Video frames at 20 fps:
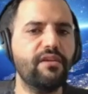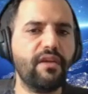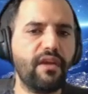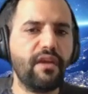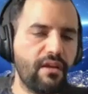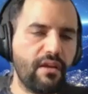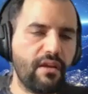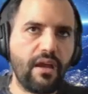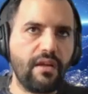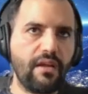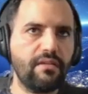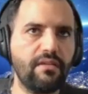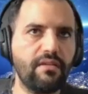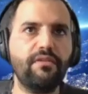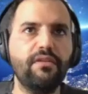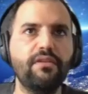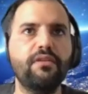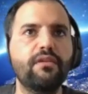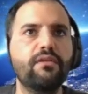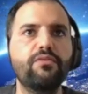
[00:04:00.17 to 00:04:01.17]
the Gargarat,
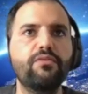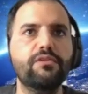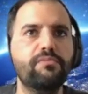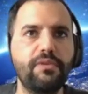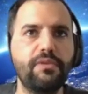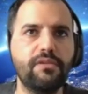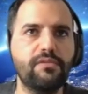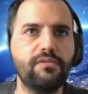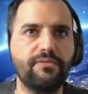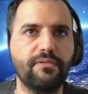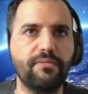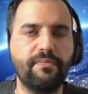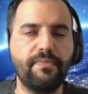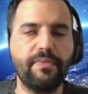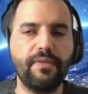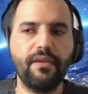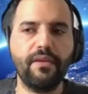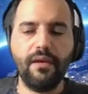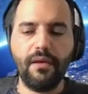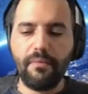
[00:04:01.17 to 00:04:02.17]
everything was peaceful.
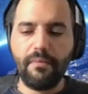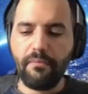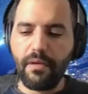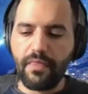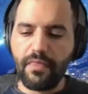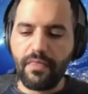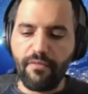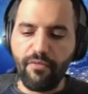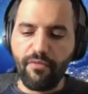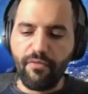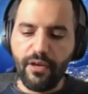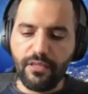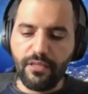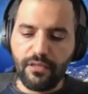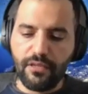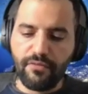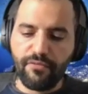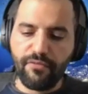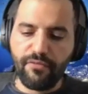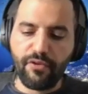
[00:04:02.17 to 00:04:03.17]
But they've
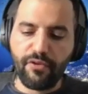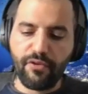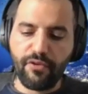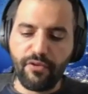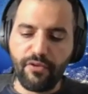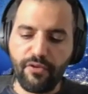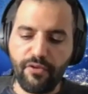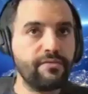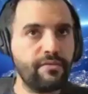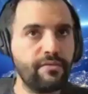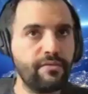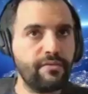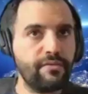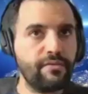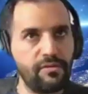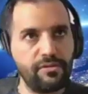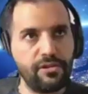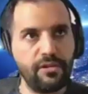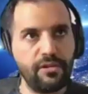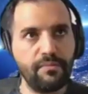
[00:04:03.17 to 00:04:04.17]
waited for a peaceful
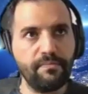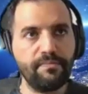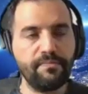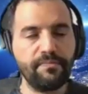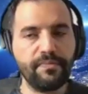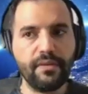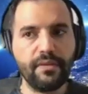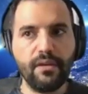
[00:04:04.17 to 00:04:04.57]
resolution.